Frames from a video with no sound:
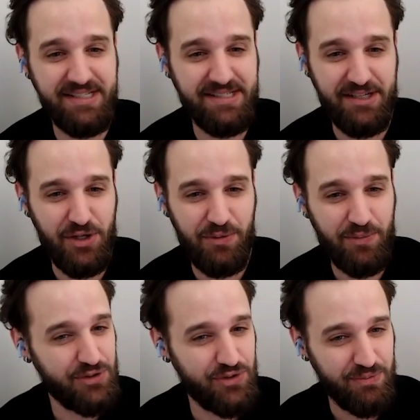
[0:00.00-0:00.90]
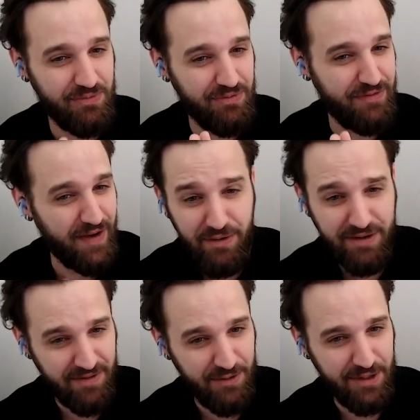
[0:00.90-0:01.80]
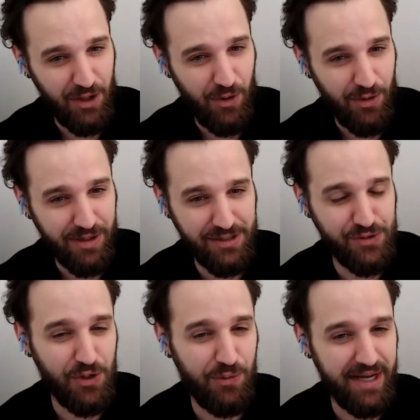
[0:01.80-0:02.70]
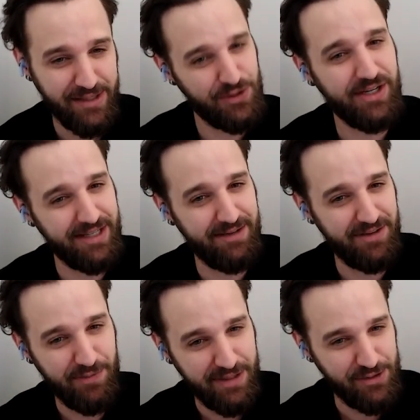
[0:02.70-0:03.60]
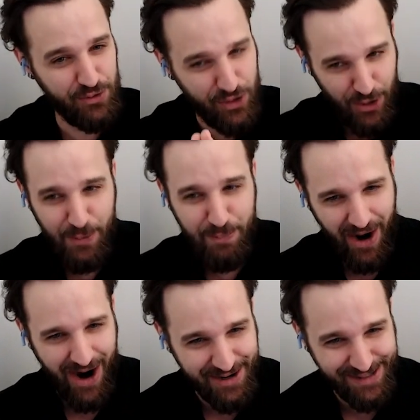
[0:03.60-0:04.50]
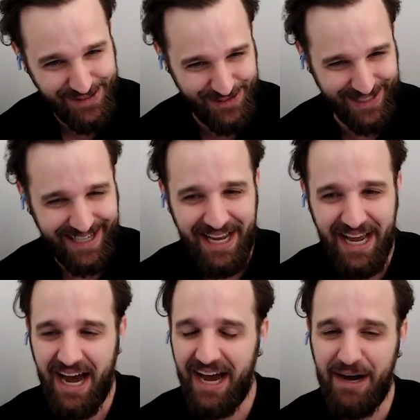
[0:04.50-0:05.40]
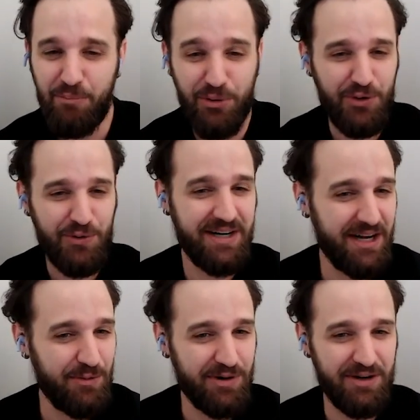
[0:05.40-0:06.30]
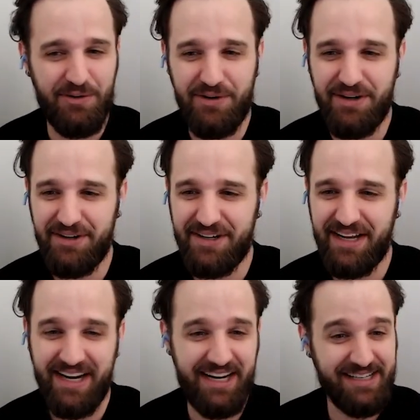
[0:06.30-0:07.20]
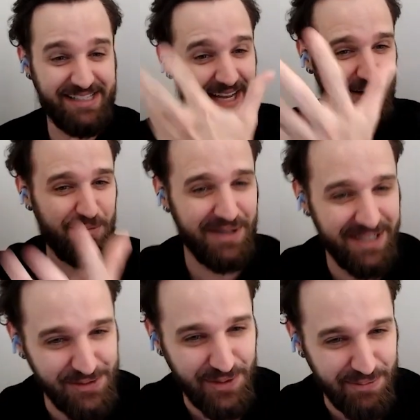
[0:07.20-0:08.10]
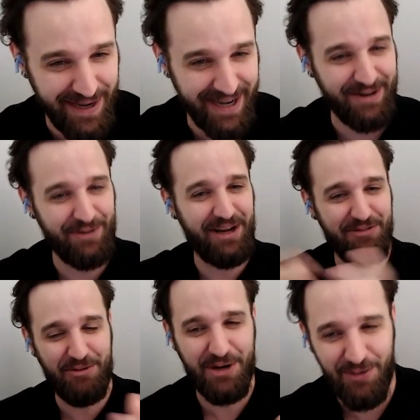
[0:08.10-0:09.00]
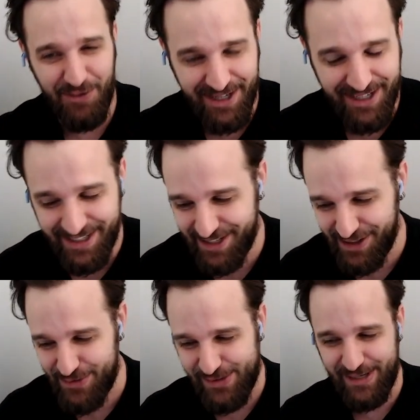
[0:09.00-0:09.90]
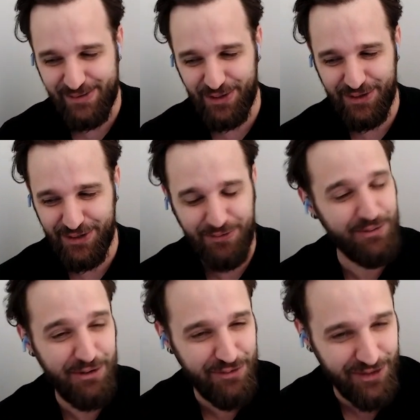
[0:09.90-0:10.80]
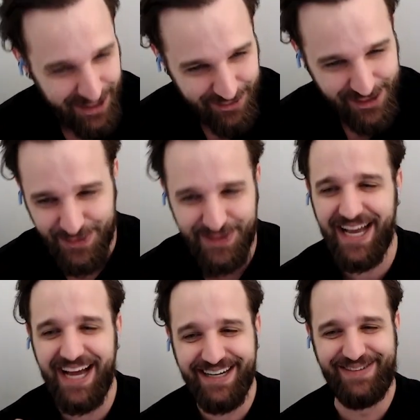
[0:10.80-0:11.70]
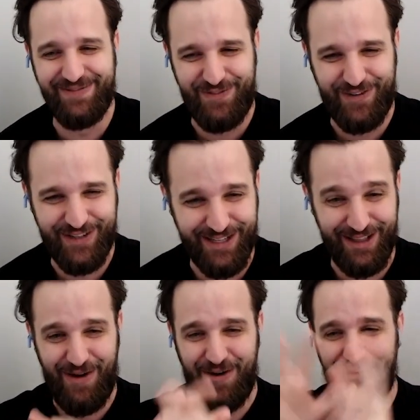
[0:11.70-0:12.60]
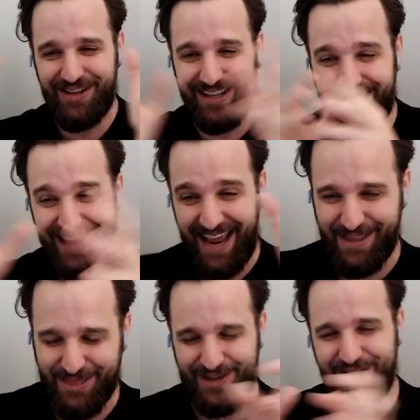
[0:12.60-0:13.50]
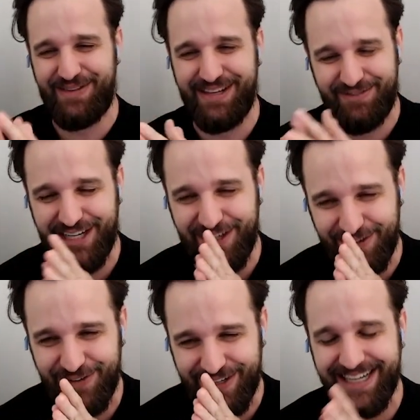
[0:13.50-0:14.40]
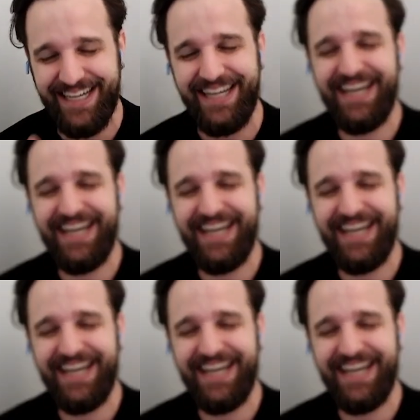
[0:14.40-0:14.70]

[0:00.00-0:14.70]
discussion was very, very long, so we had to cut the video into two parts. Bruno and I were getting excited because we're back. We haven't recorded in a long time, so you will forgive us for that, for the length of the video, right?